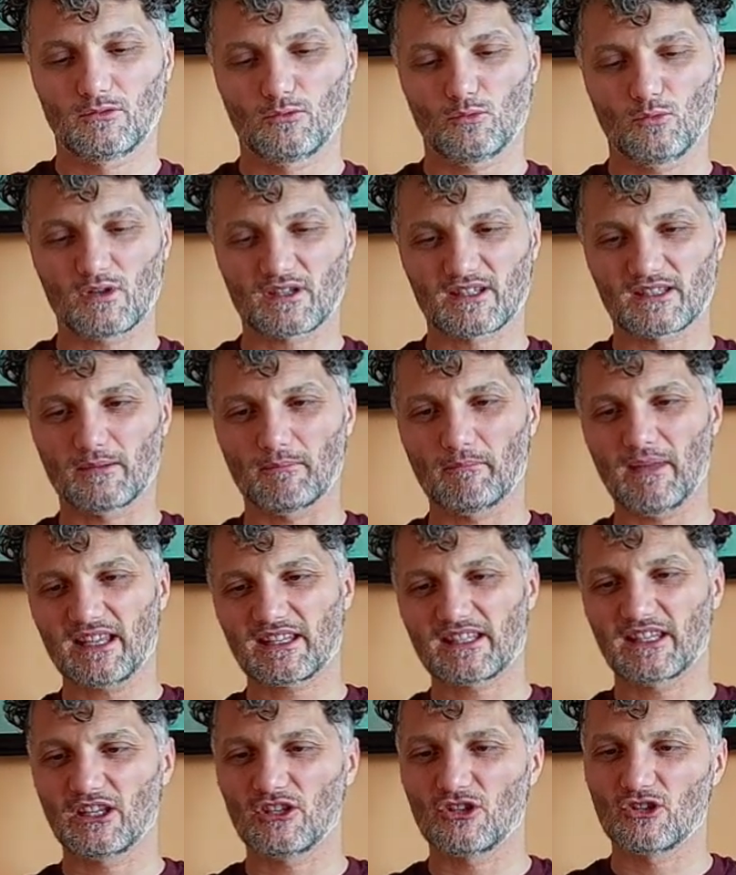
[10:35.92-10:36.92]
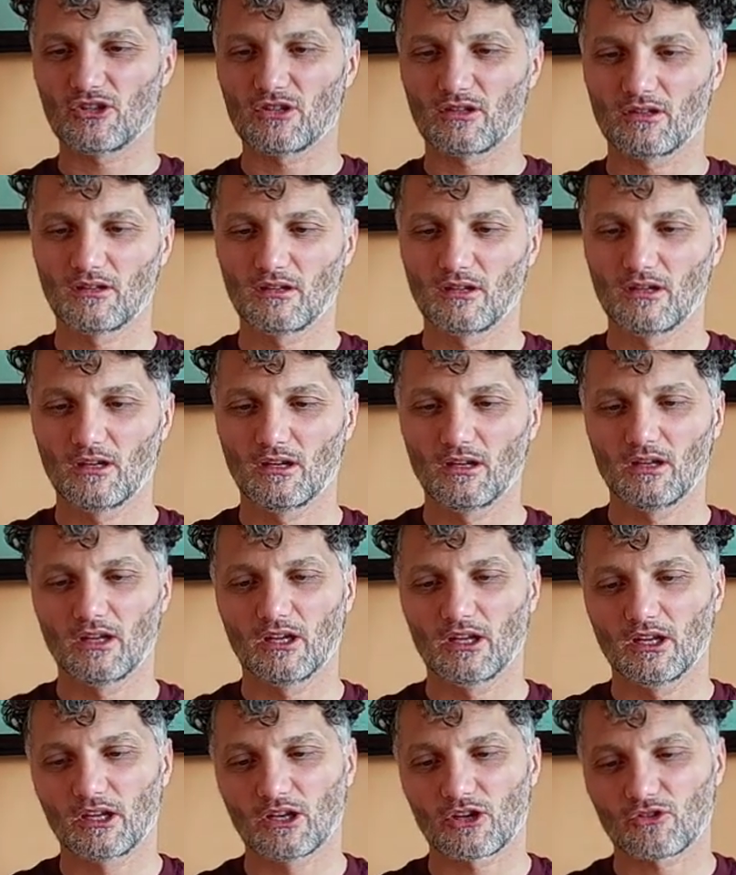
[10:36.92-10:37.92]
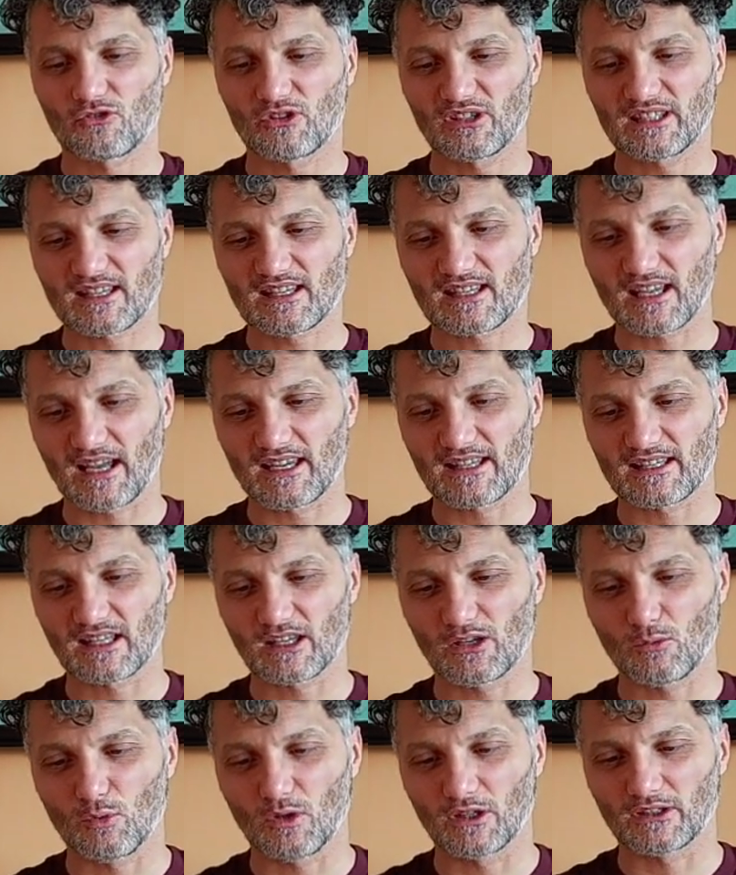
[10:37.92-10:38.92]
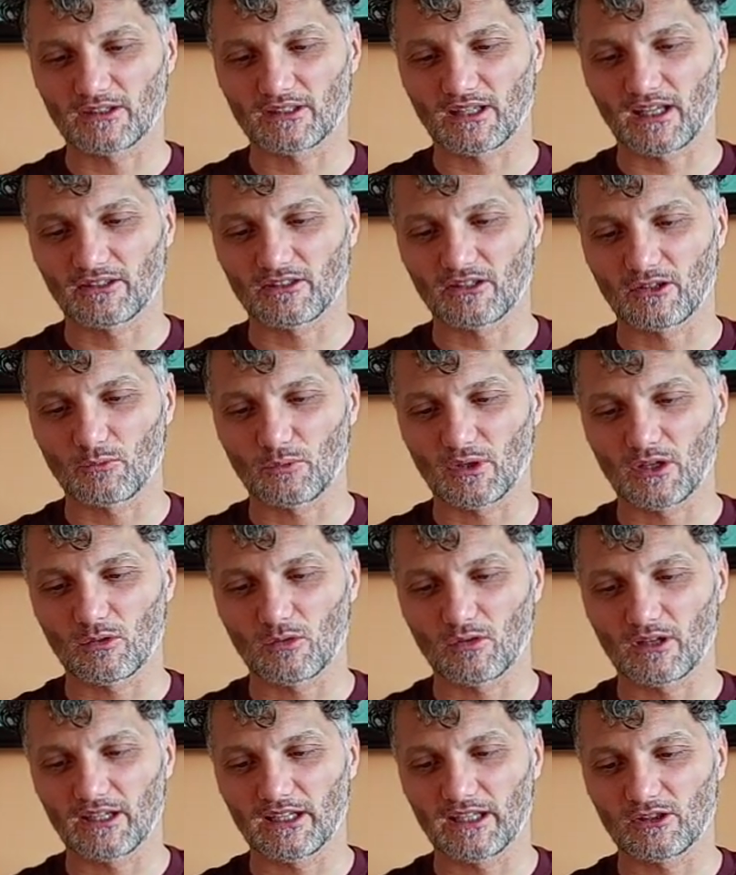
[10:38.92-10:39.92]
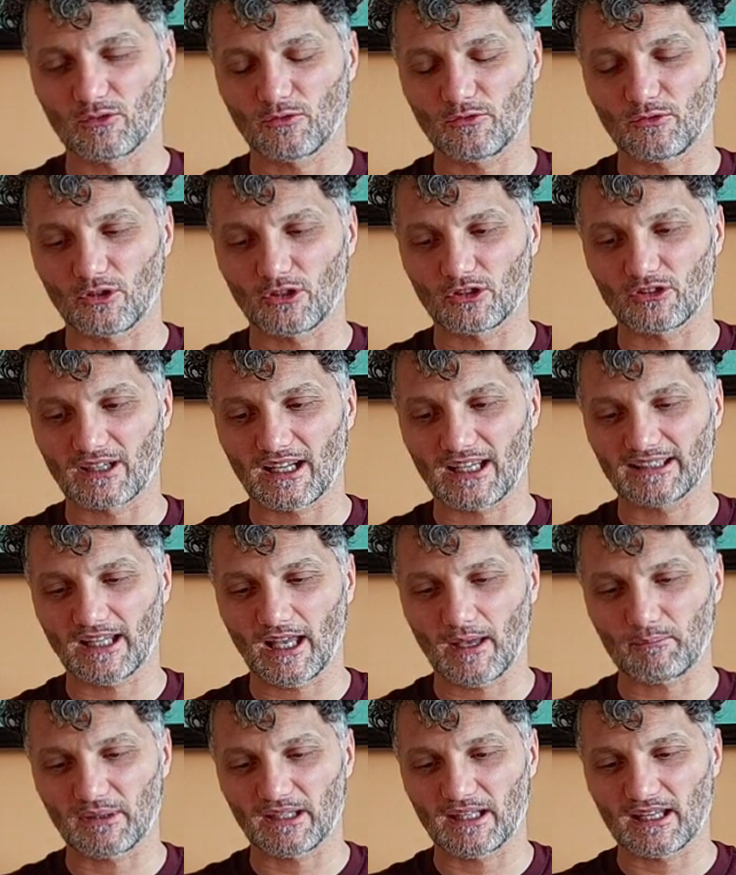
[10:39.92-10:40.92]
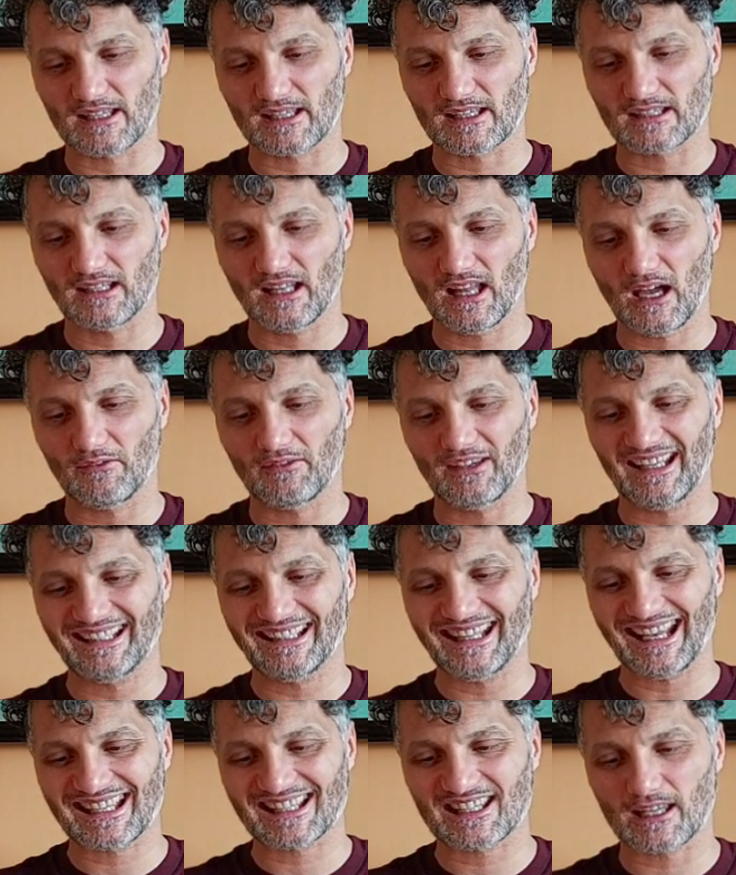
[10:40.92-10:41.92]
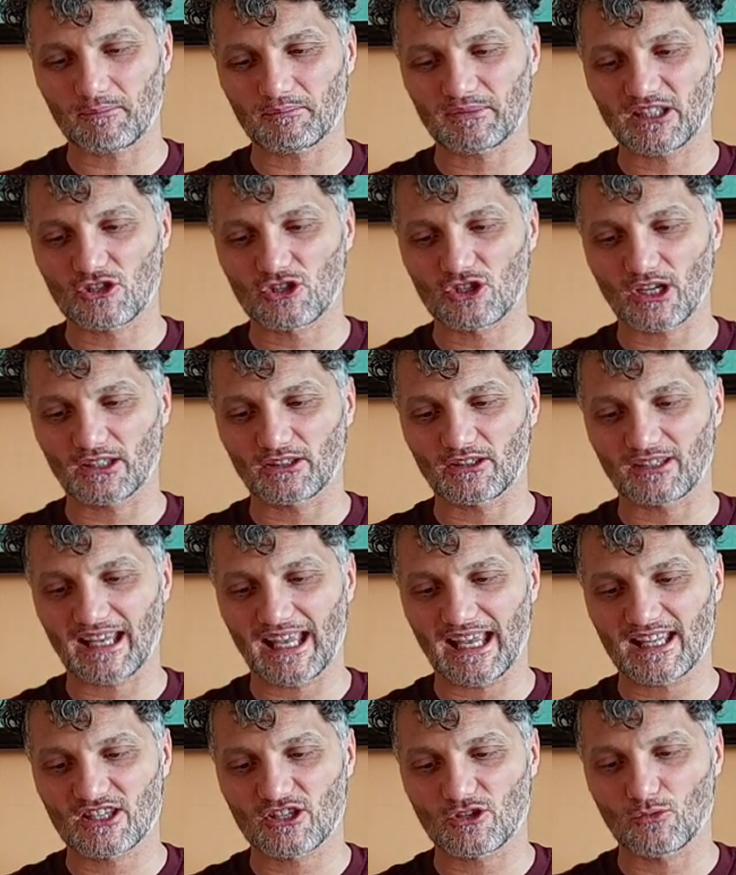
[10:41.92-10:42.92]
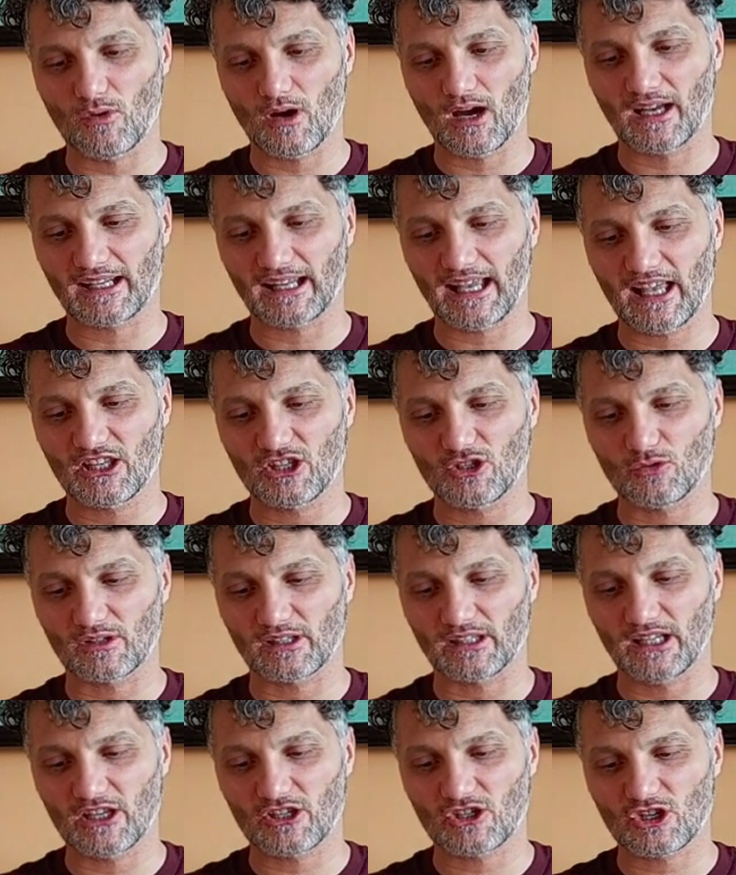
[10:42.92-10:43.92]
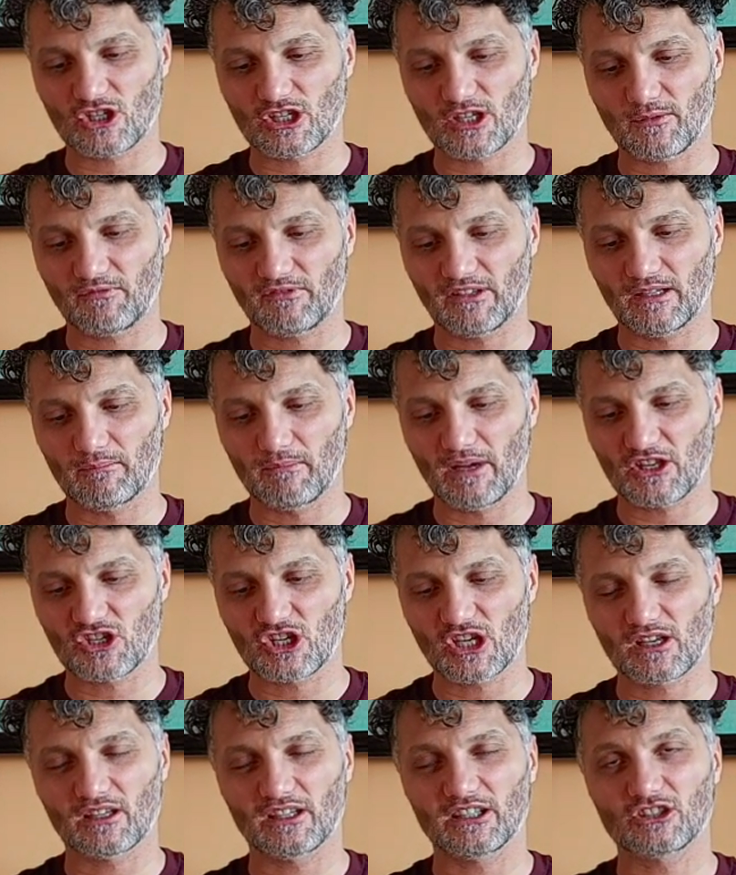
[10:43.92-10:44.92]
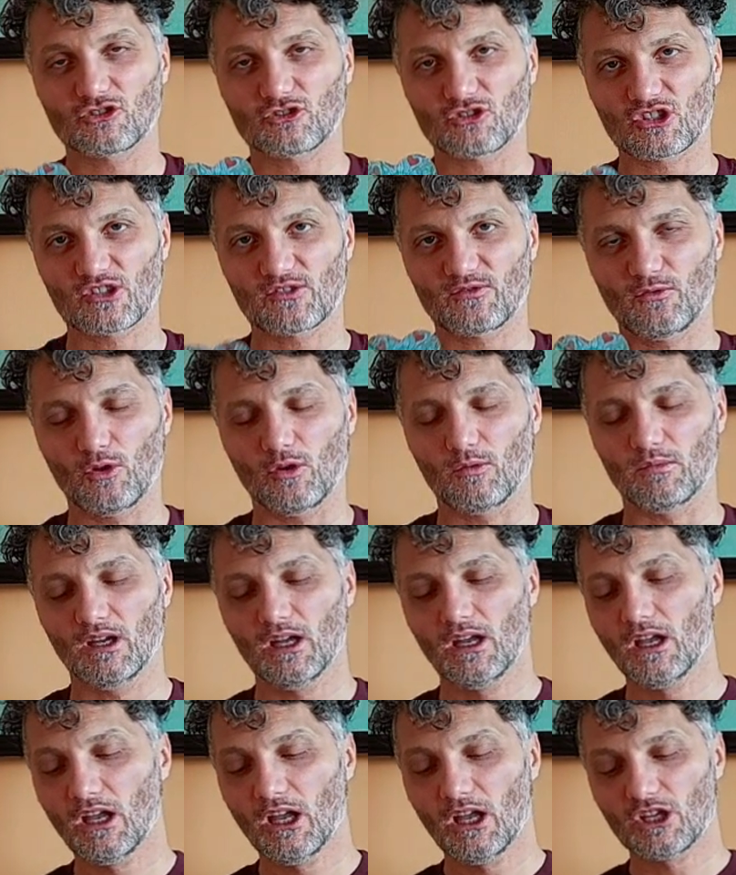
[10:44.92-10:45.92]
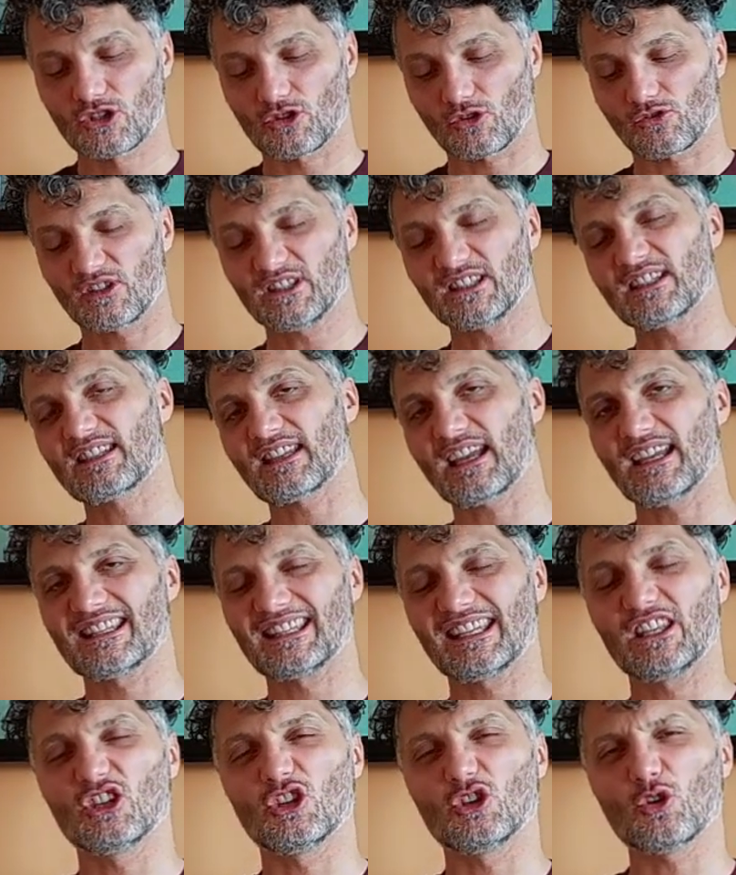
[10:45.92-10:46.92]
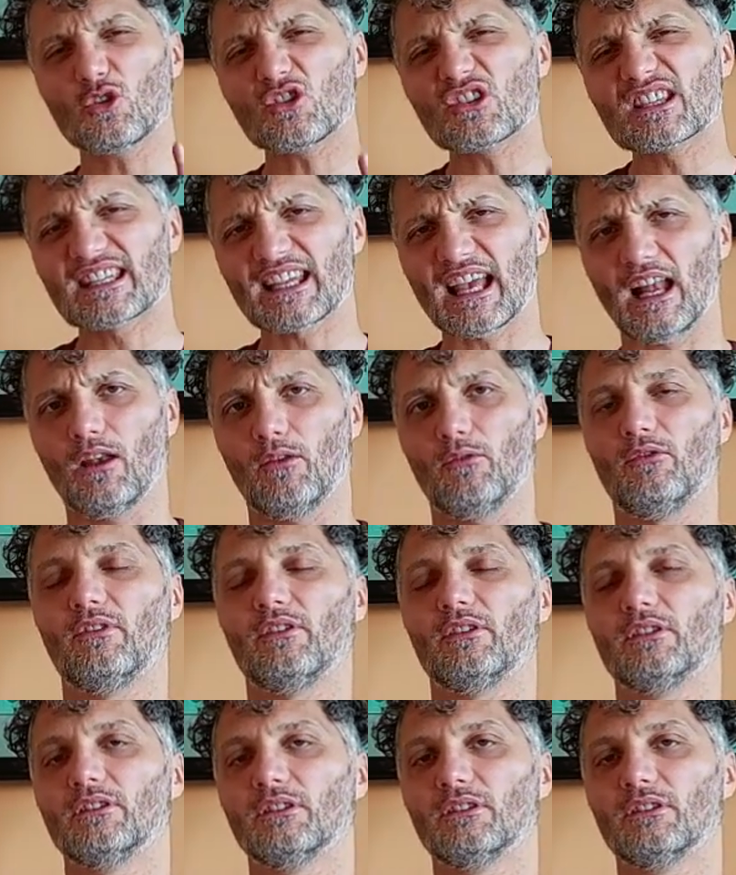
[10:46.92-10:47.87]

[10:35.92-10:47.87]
What's the message? Criticizing one another will only lead to further unhappiness. Love and accept each other as you are, and your relationship will magically transform. So criticizing yourself,